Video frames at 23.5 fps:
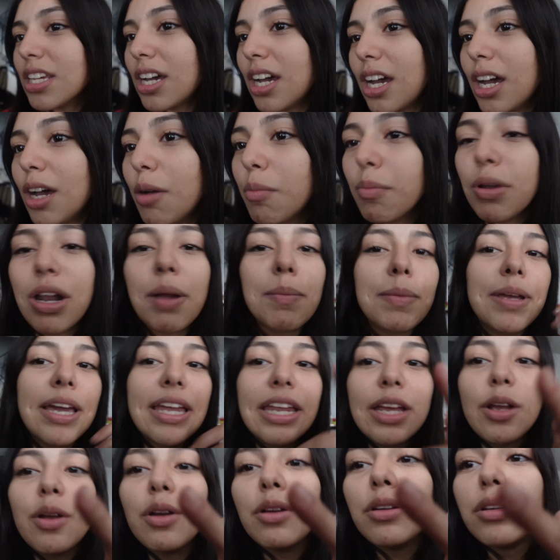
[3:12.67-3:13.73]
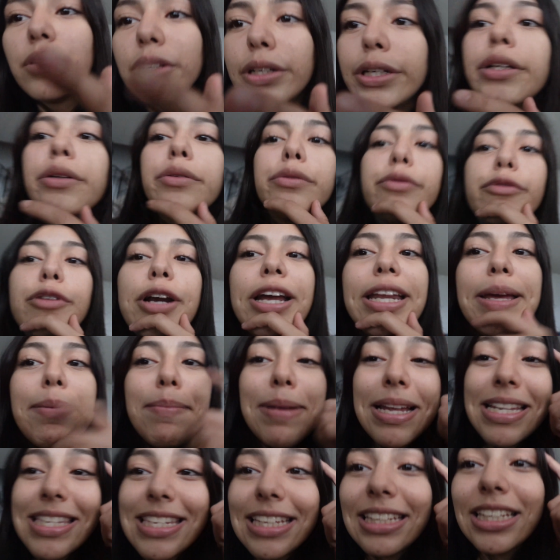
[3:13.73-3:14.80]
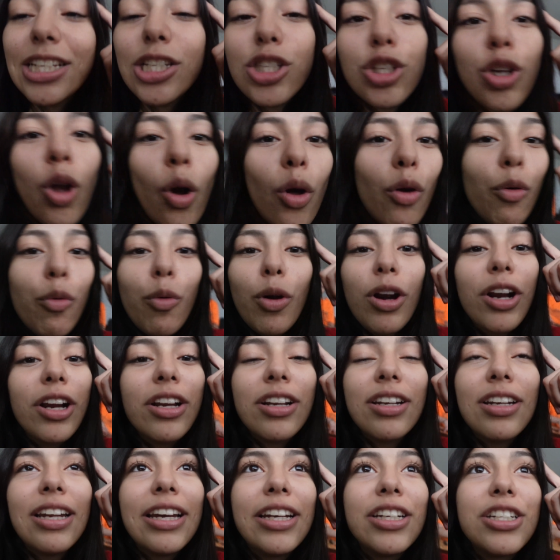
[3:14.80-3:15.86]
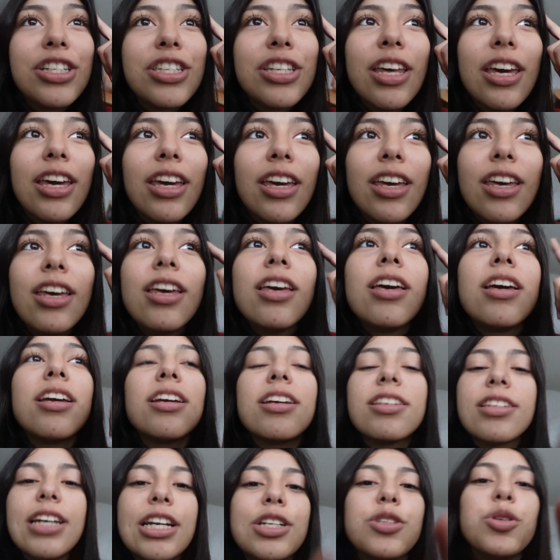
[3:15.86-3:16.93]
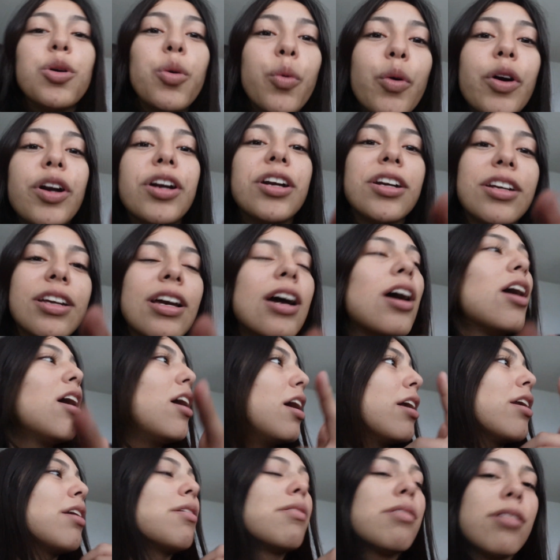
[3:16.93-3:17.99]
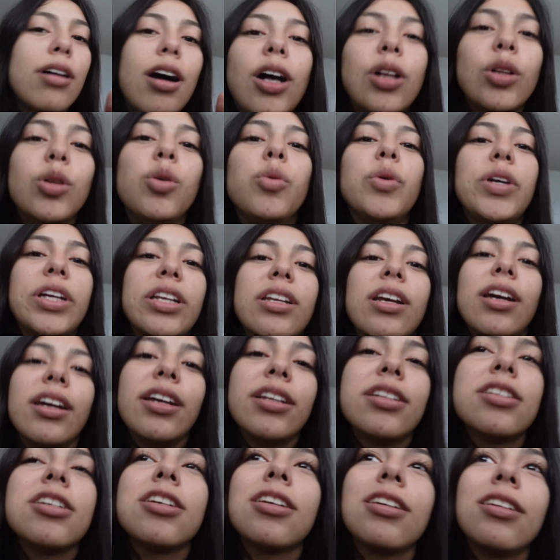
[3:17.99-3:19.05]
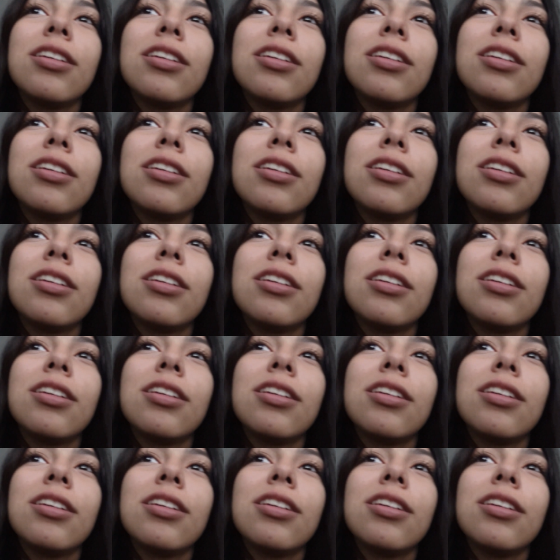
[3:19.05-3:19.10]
But I'm getting ready mentally to go to work later today, because I do work on Halloween night.